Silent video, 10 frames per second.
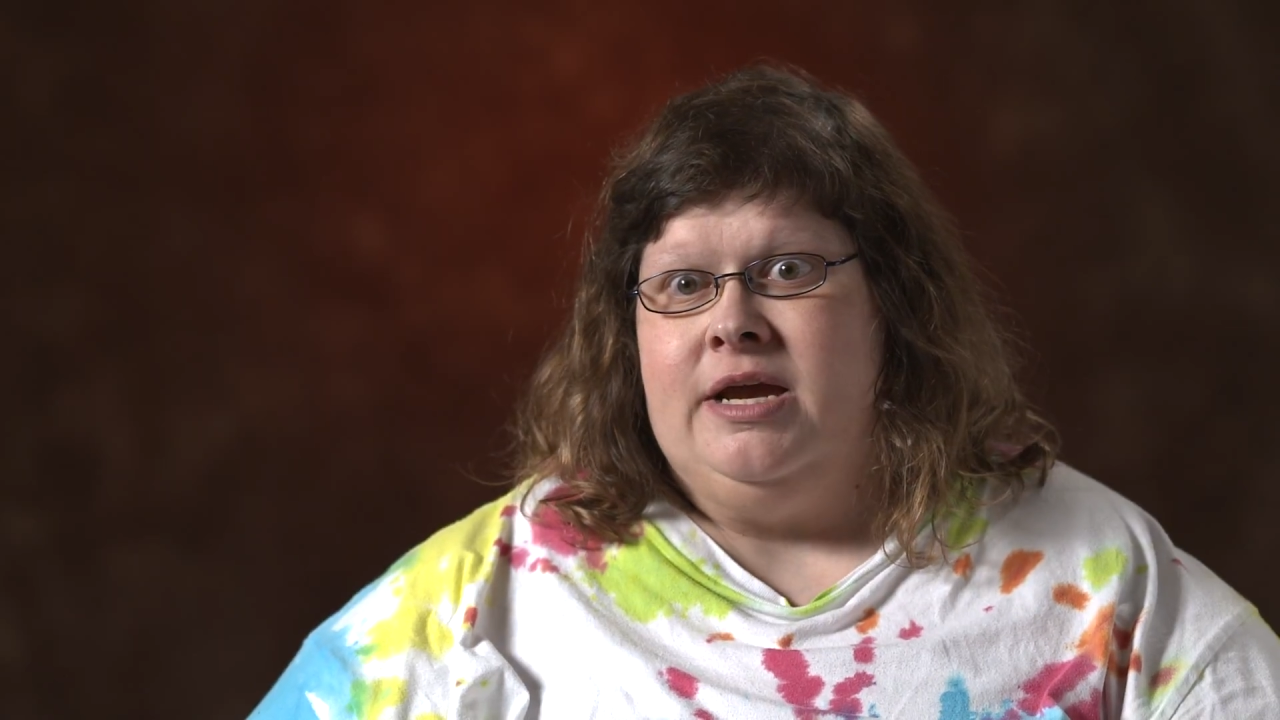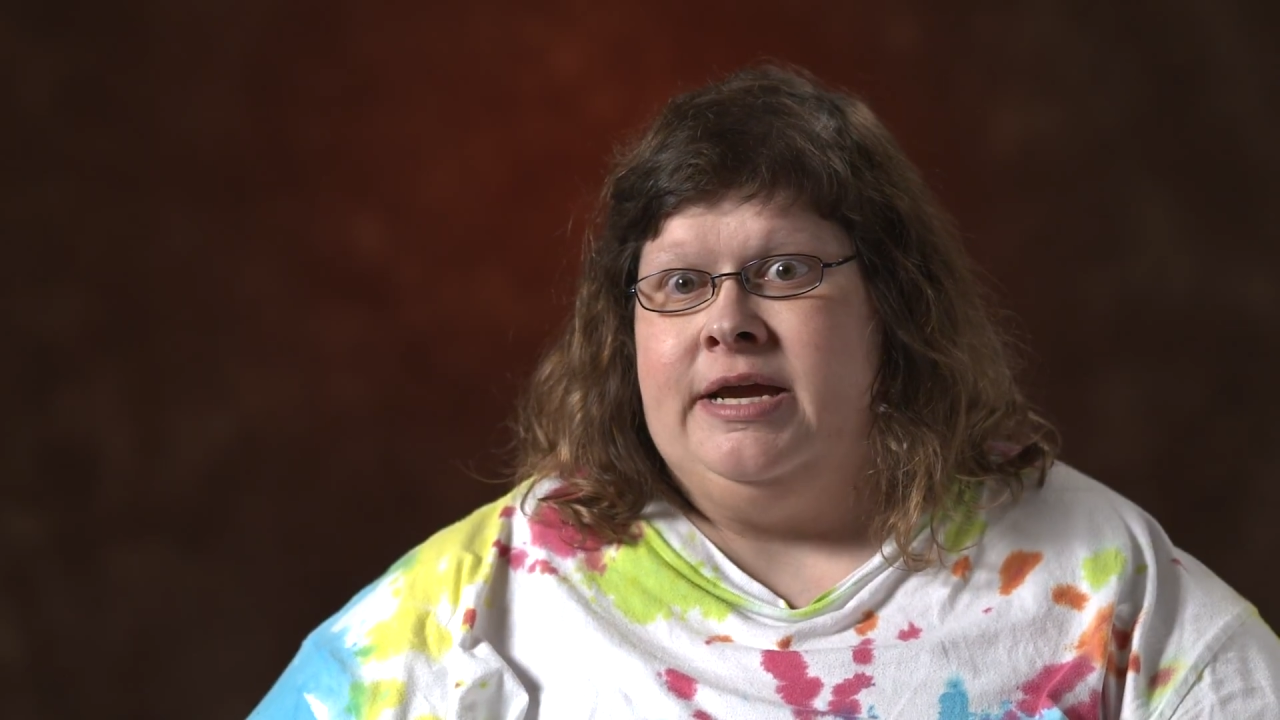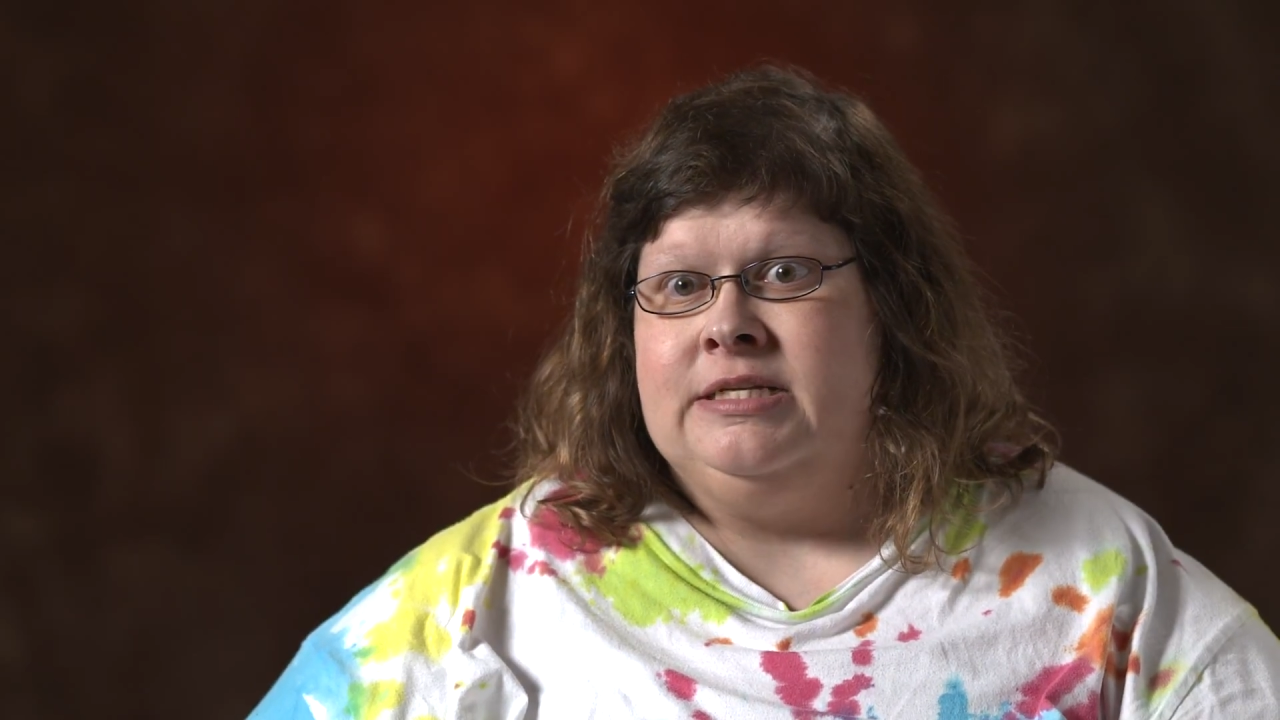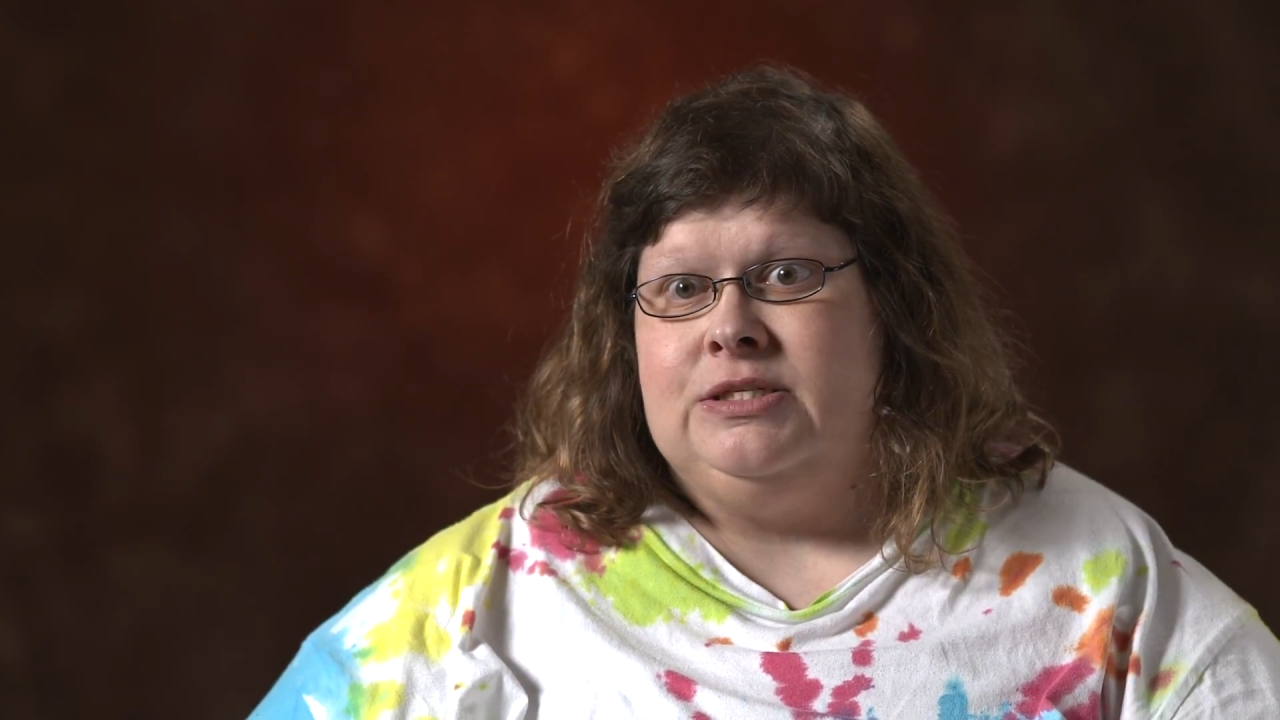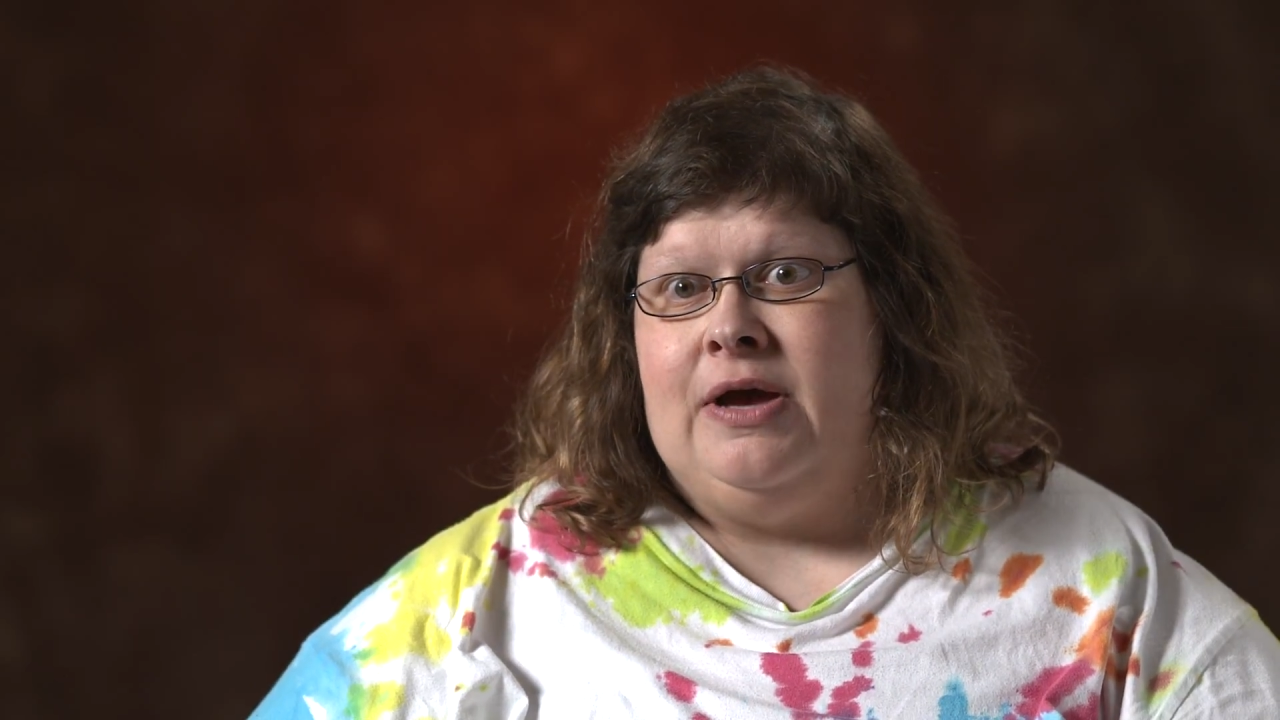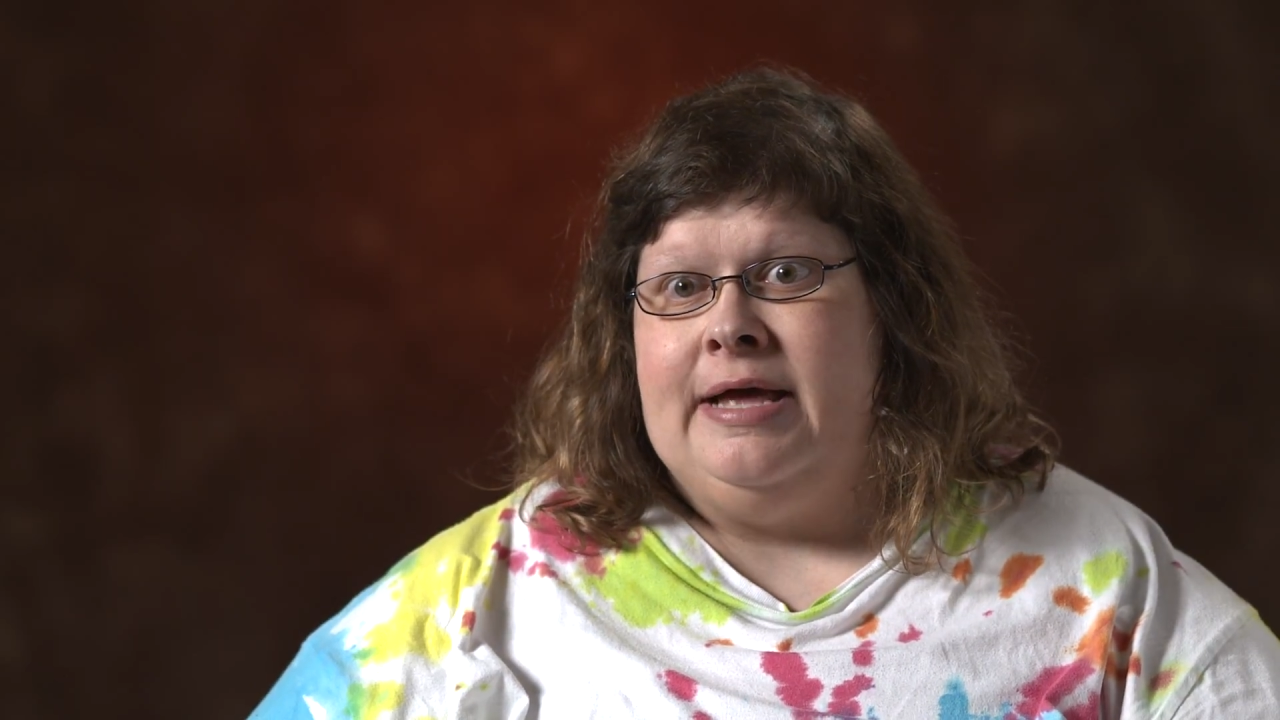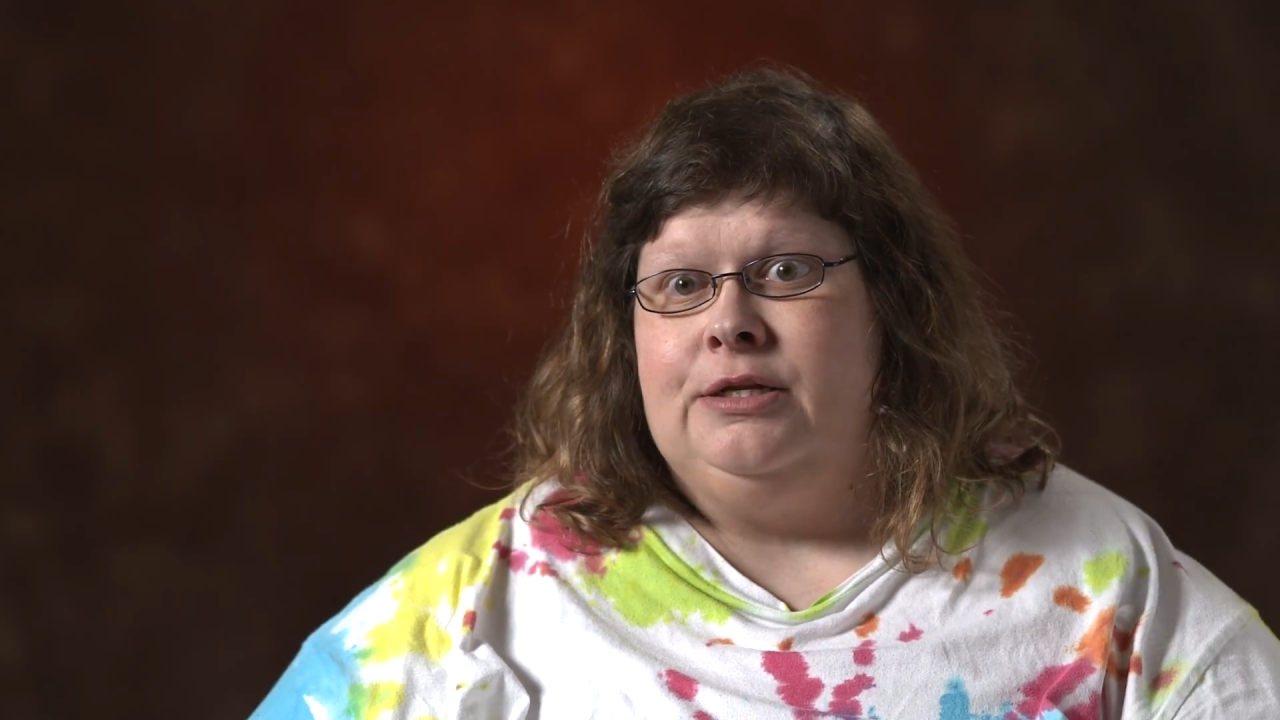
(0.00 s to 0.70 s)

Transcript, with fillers: And so I